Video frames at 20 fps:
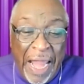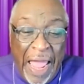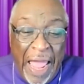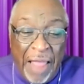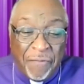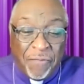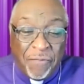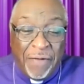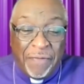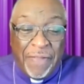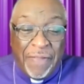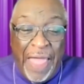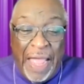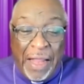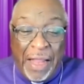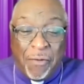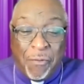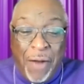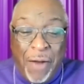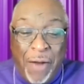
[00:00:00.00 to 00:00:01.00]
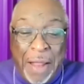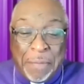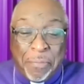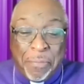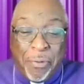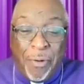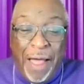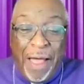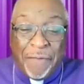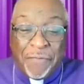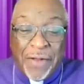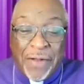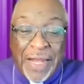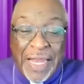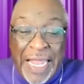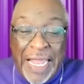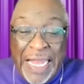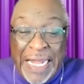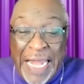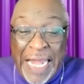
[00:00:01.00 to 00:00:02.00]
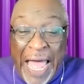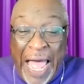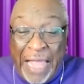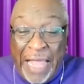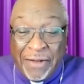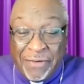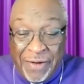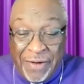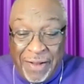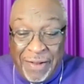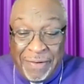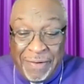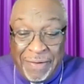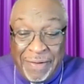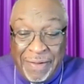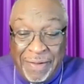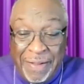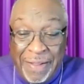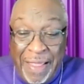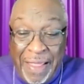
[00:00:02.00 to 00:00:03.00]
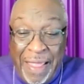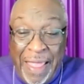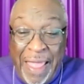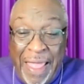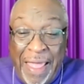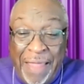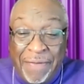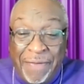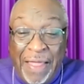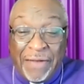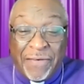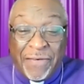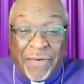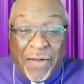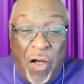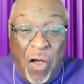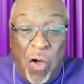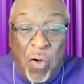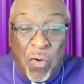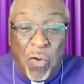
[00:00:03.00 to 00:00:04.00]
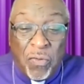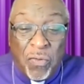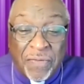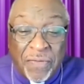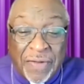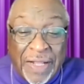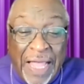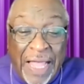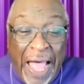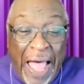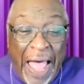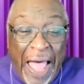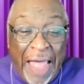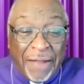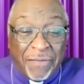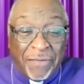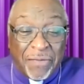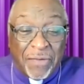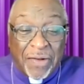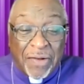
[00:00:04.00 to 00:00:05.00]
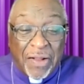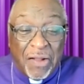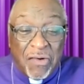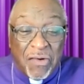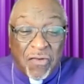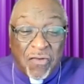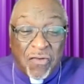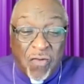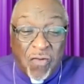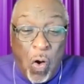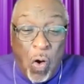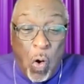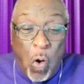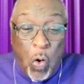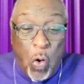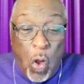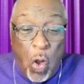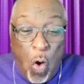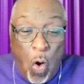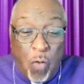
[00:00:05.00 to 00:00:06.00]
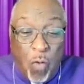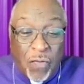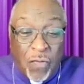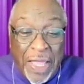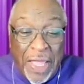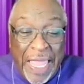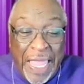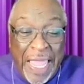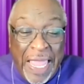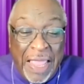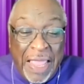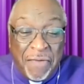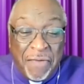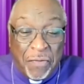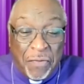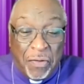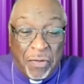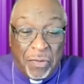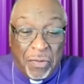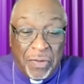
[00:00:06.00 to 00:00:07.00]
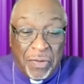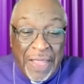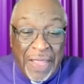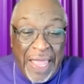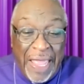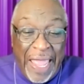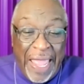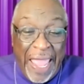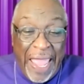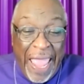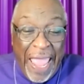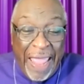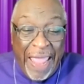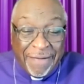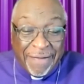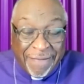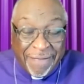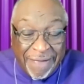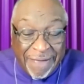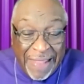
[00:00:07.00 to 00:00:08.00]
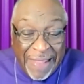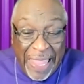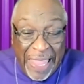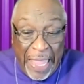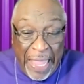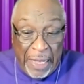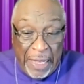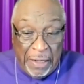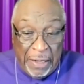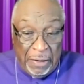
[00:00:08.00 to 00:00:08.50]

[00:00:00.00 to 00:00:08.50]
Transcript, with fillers: life of that great prophet Elijah that shows God's control over evil and sin